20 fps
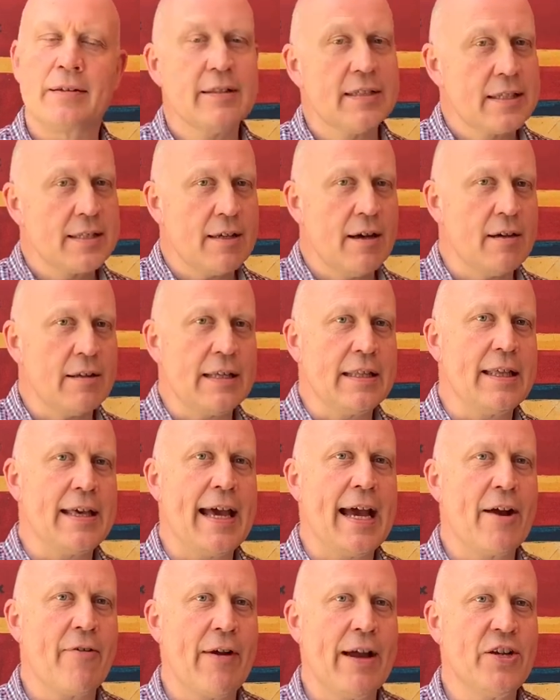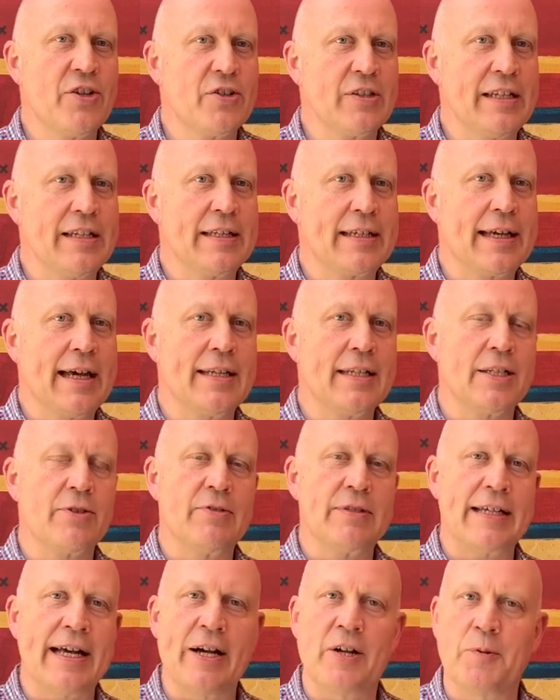And certainly the aeration in decanter
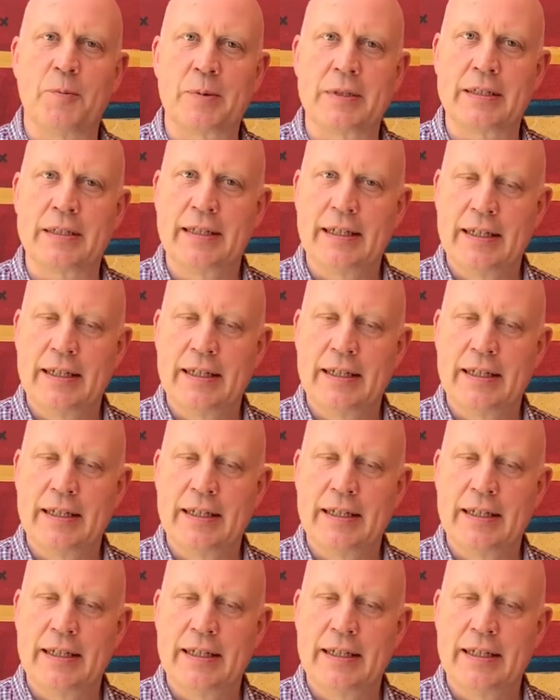has helped.